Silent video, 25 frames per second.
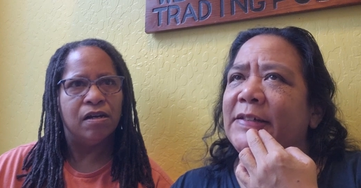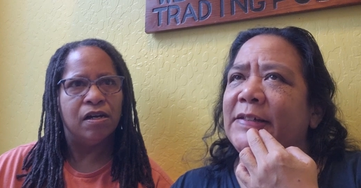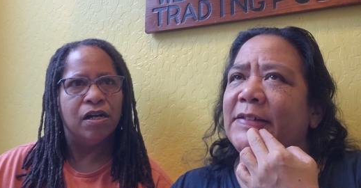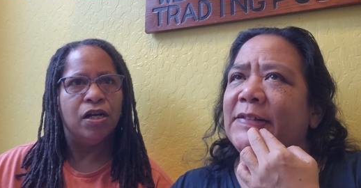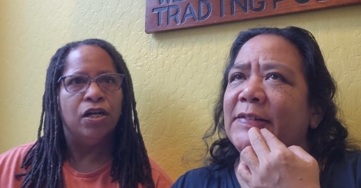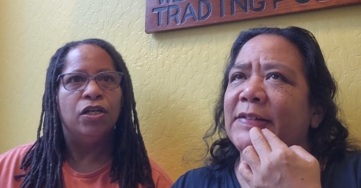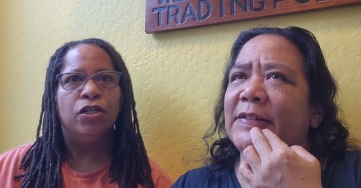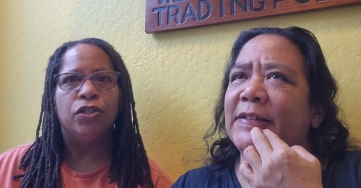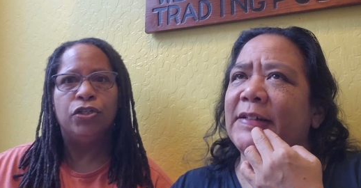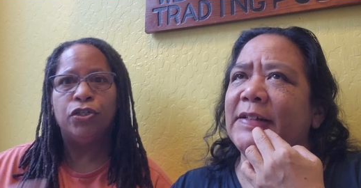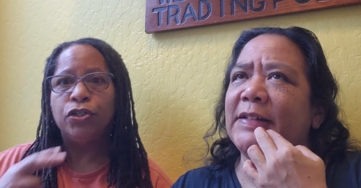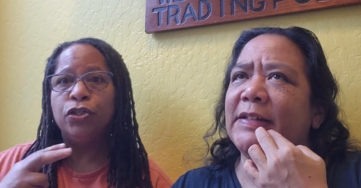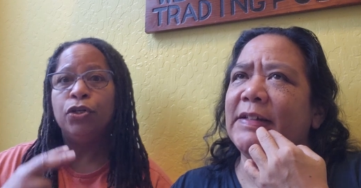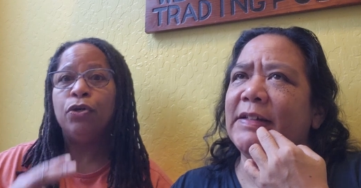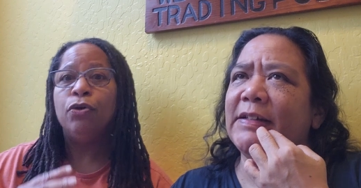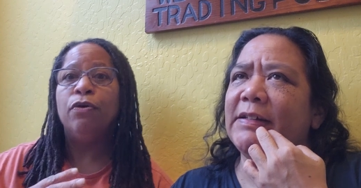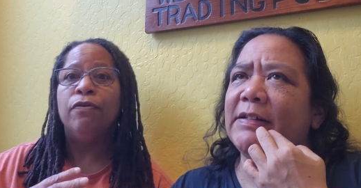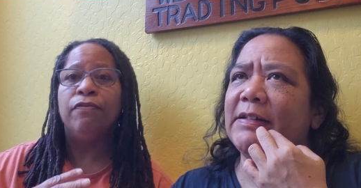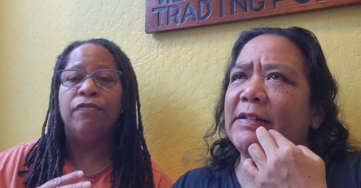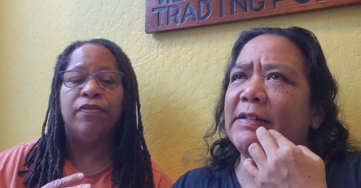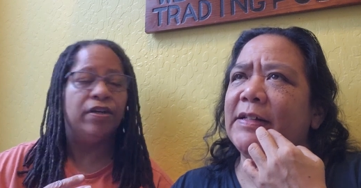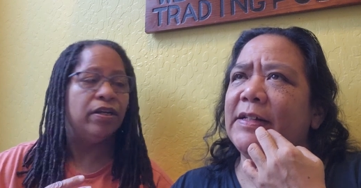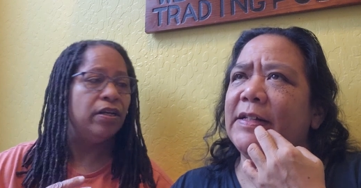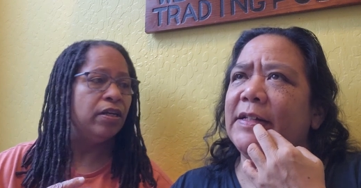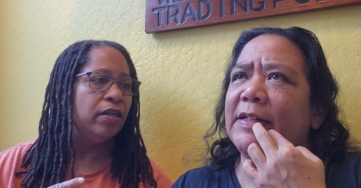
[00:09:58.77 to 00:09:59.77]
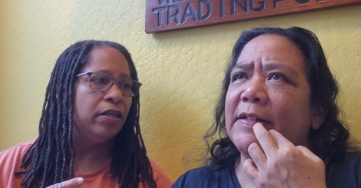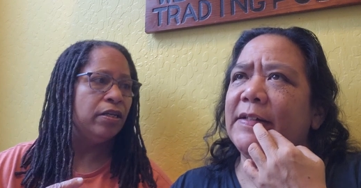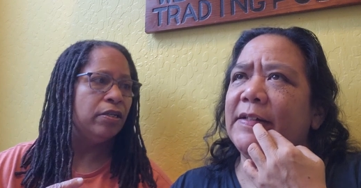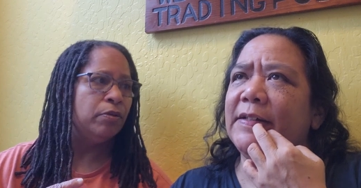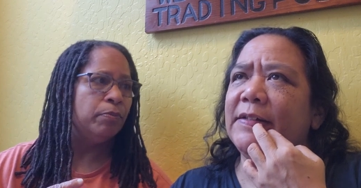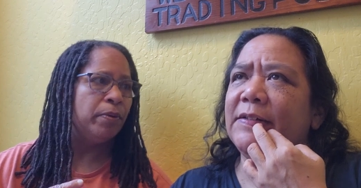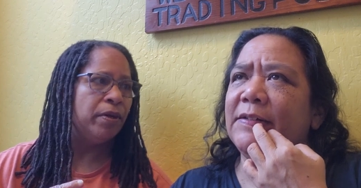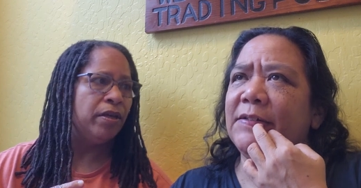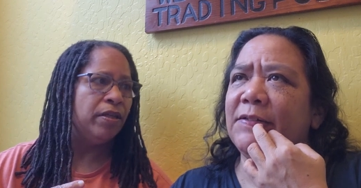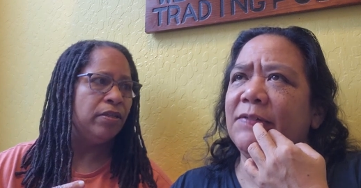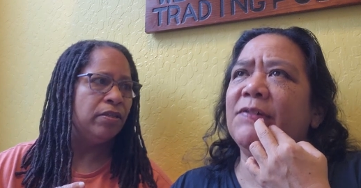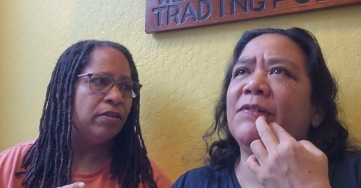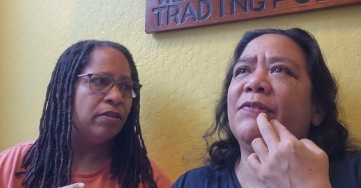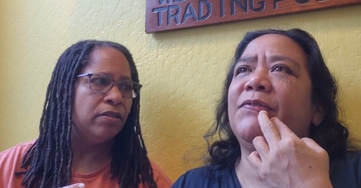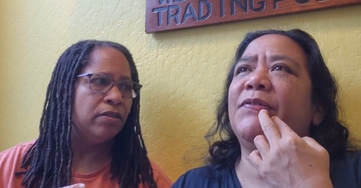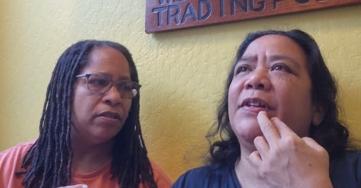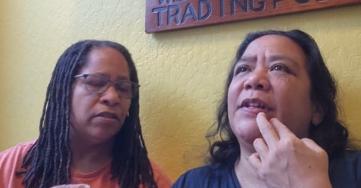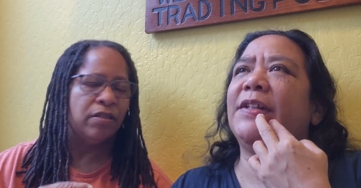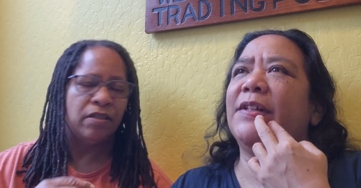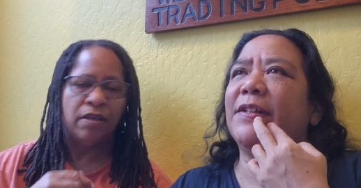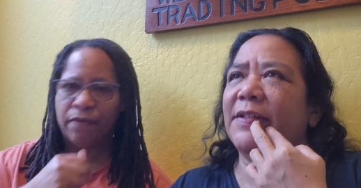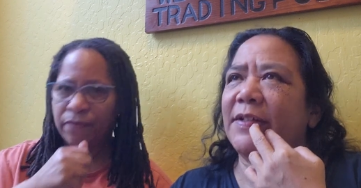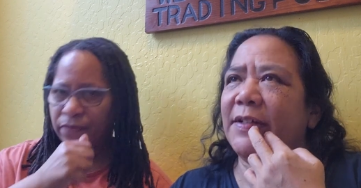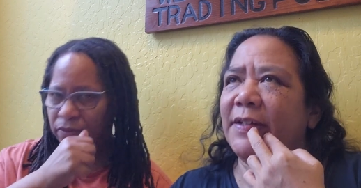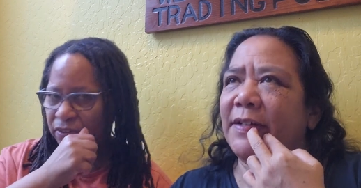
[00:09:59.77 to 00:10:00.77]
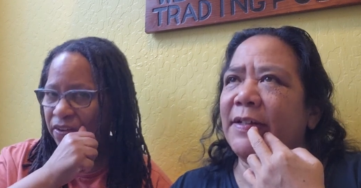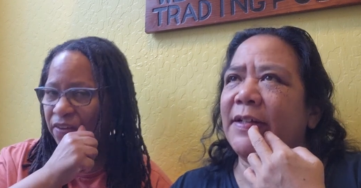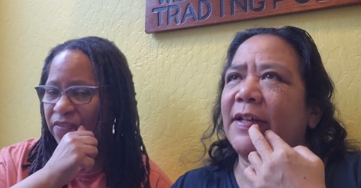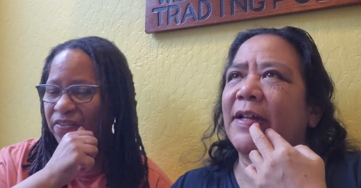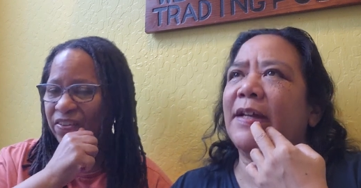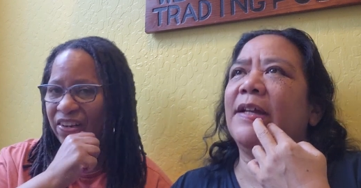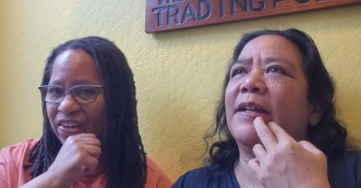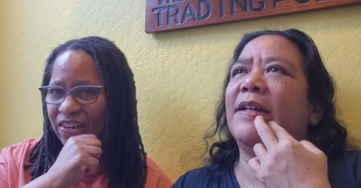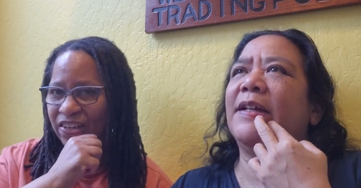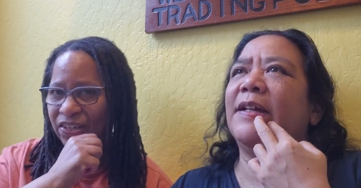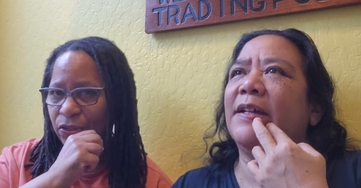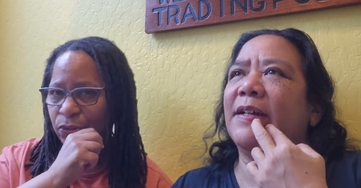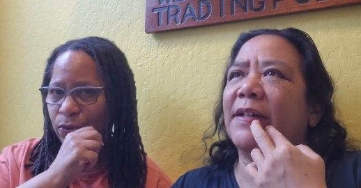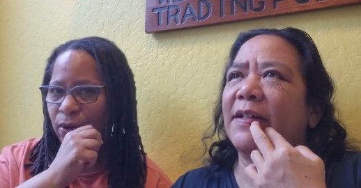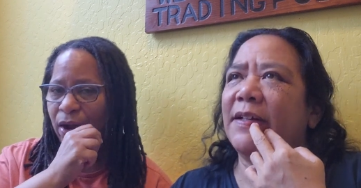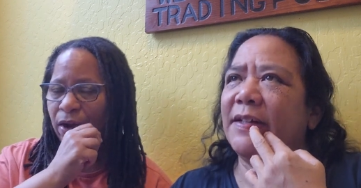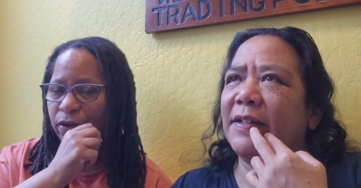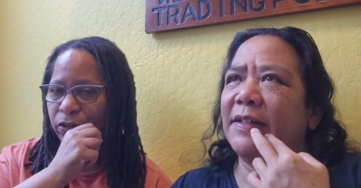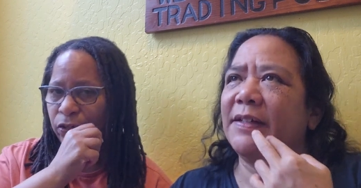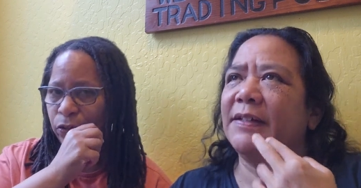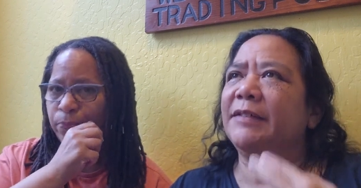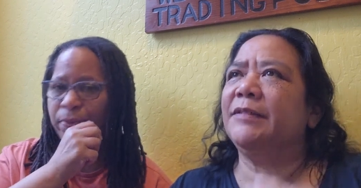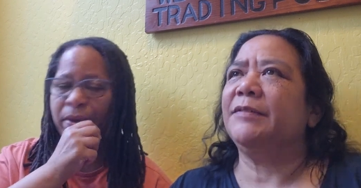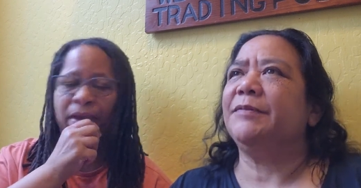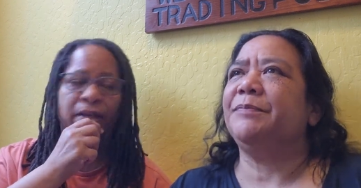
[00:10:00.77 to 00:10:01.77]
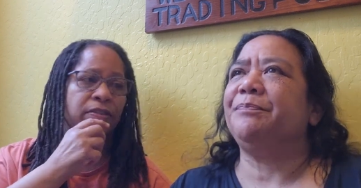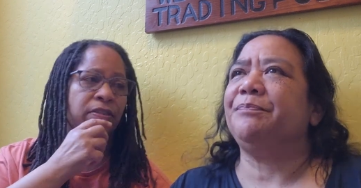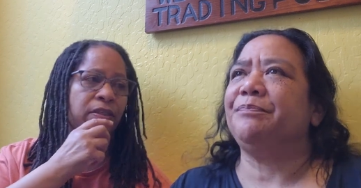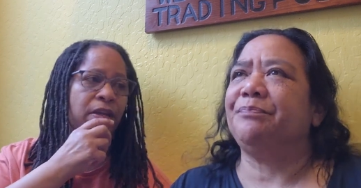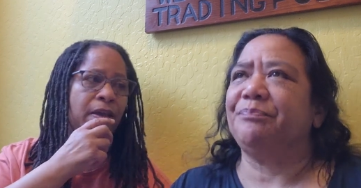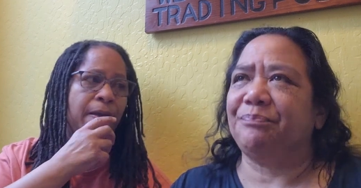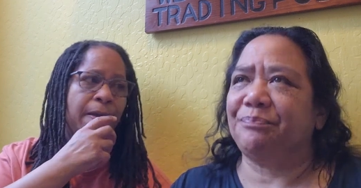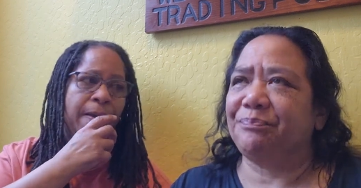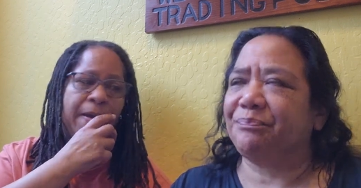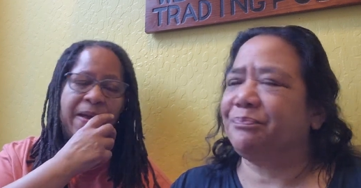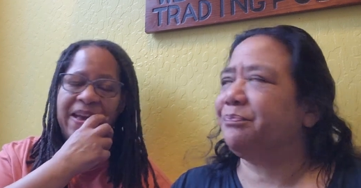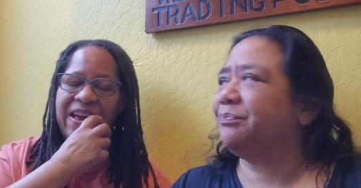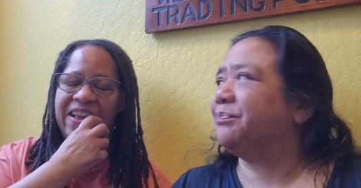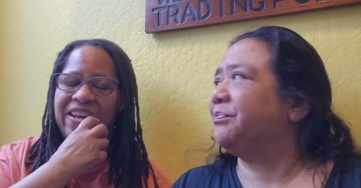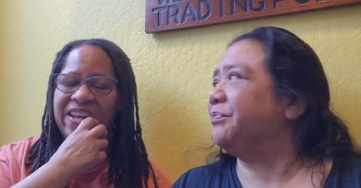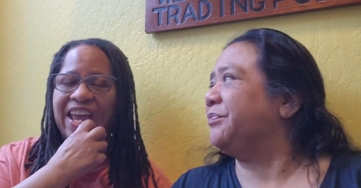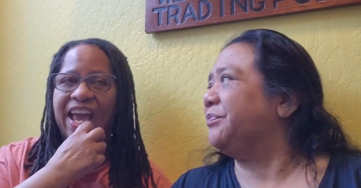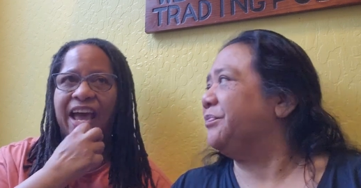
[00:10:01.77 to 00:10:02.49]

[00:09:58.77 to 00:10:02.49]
Speaker 1: do you think? Two of it has been two since the 70, okay. two, out, uh, two pounds. And